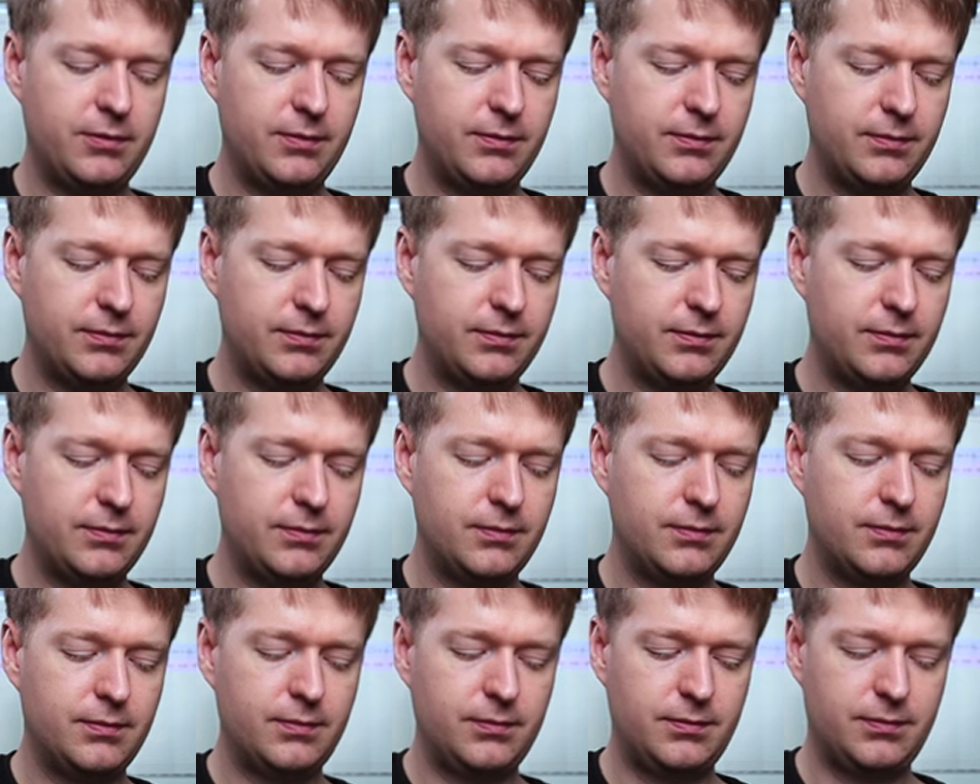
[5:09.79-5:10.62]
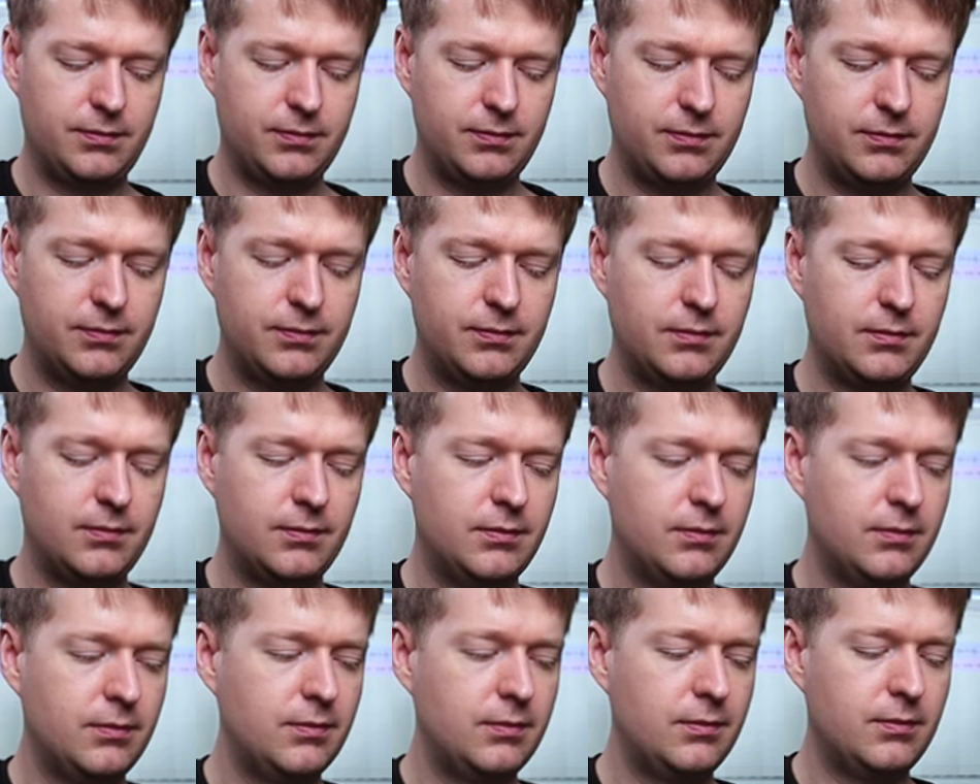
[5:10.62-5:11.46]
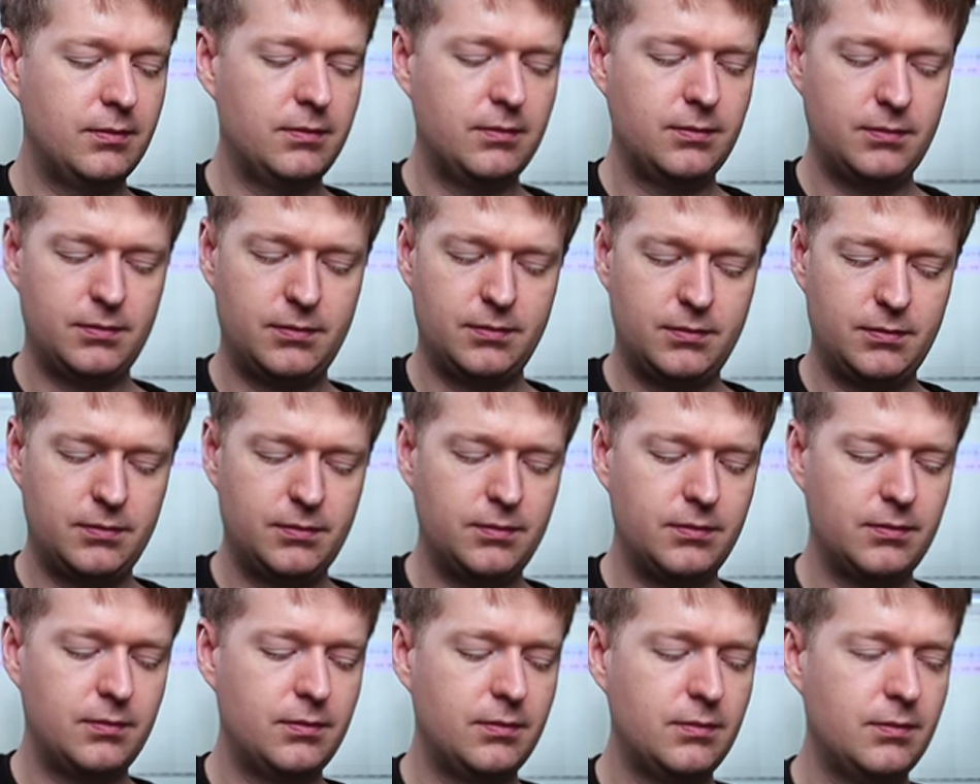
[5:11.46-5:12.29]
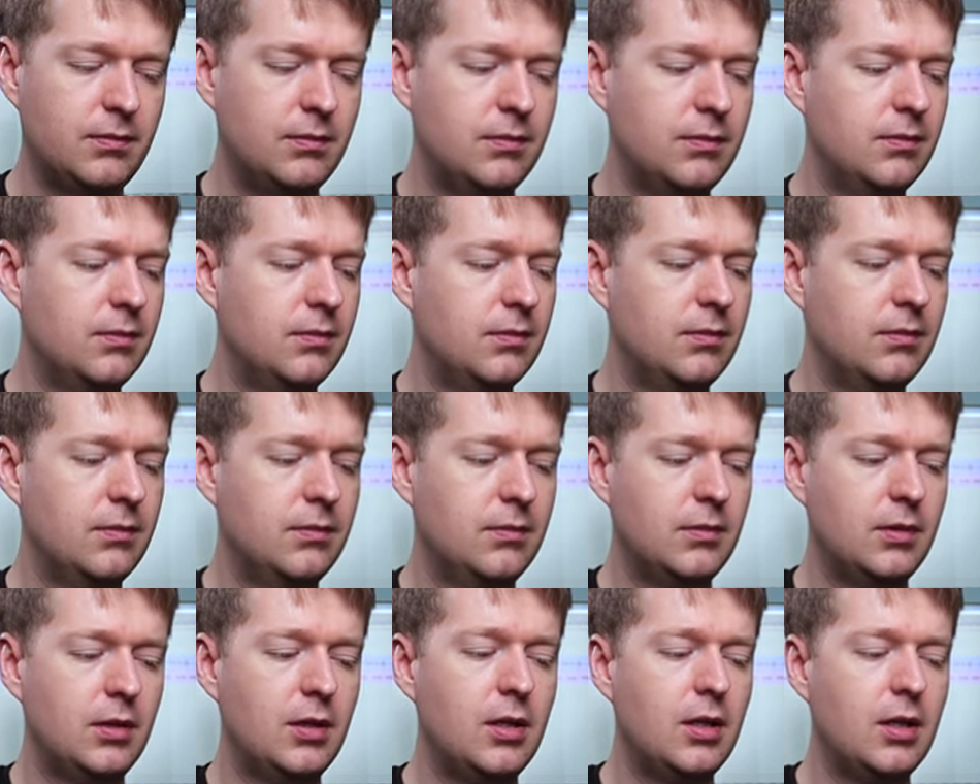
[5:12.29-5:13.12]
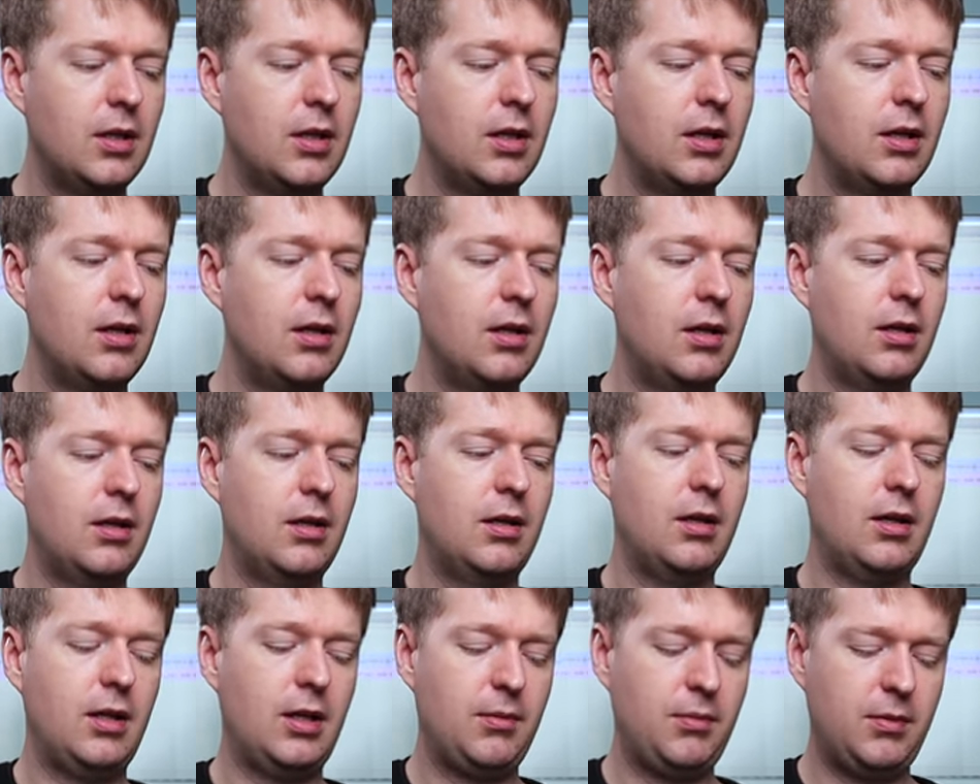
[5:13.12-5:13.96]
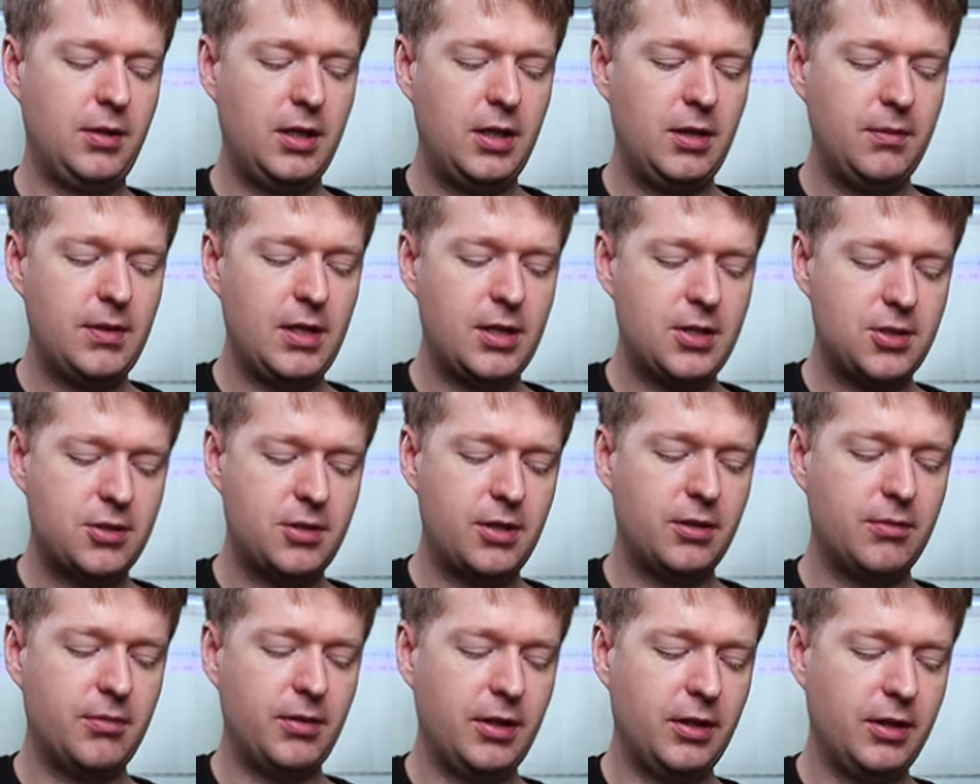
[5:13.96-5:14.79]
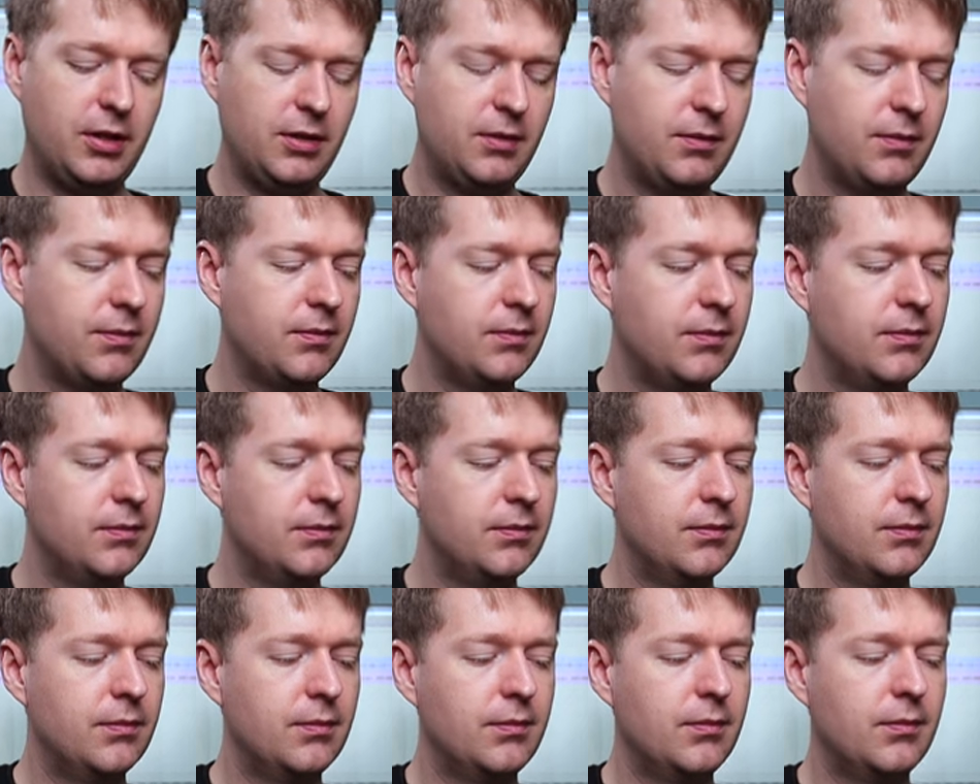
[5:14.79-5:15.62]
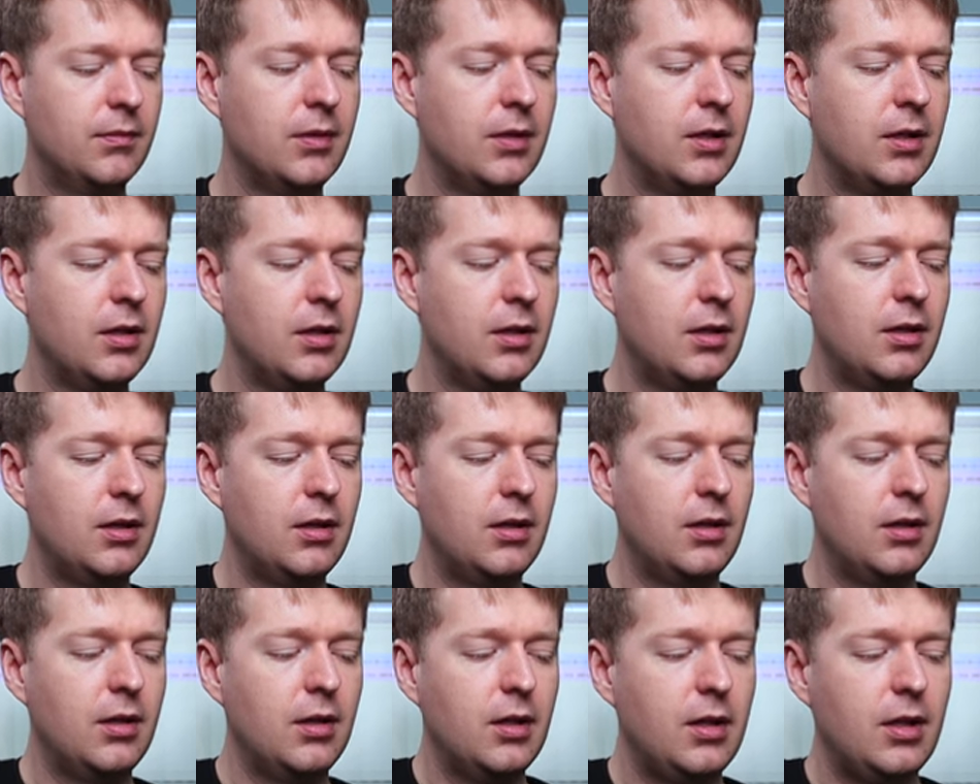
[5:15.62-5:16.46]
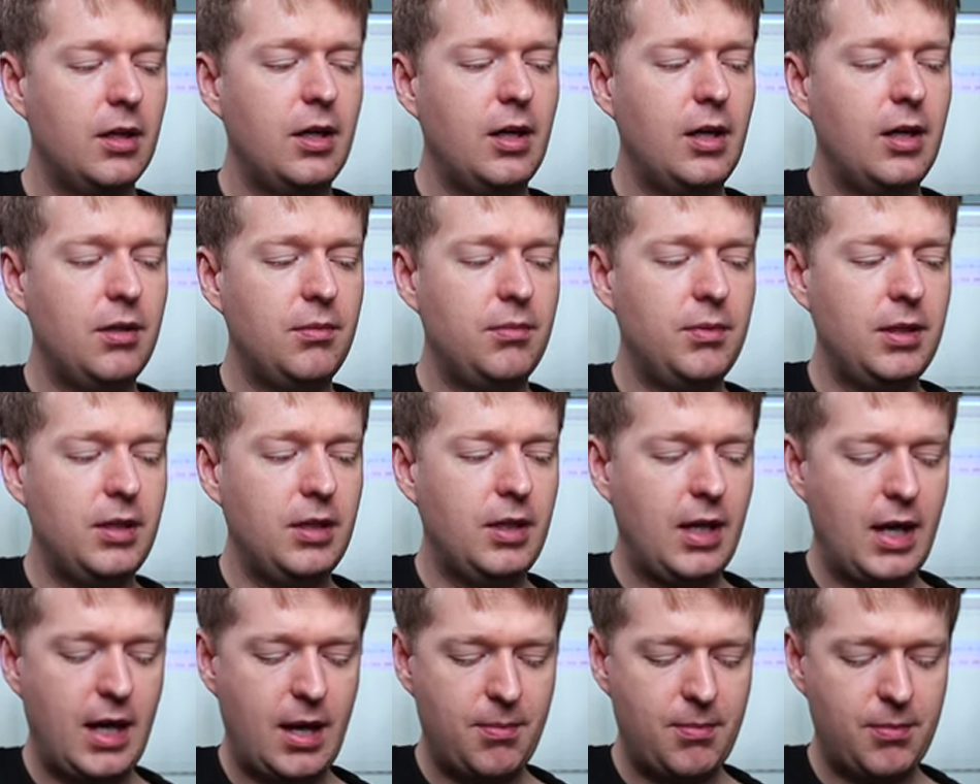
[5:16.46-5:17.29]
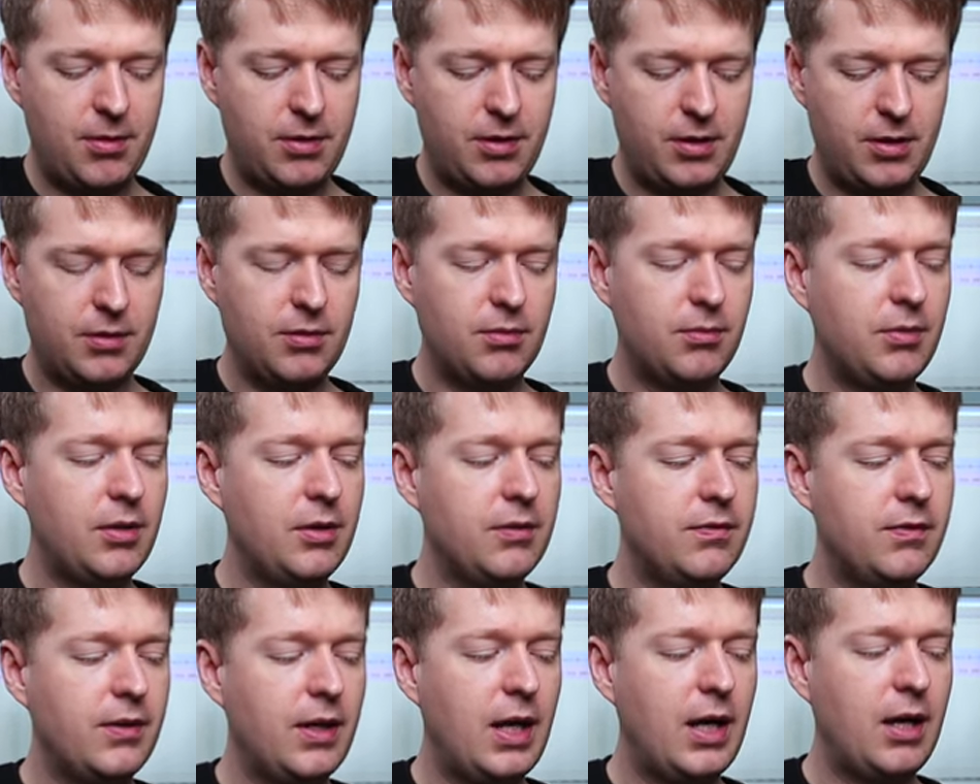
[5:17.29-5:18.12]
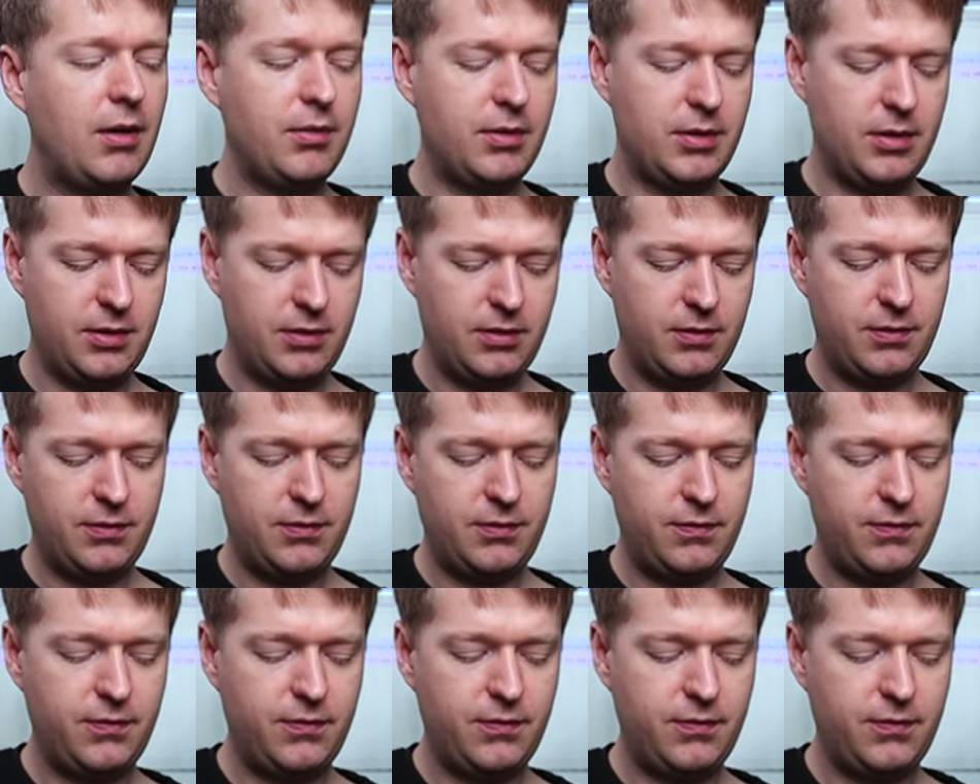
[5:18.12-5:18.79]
And we keep that string ringing, and then we hammer on with our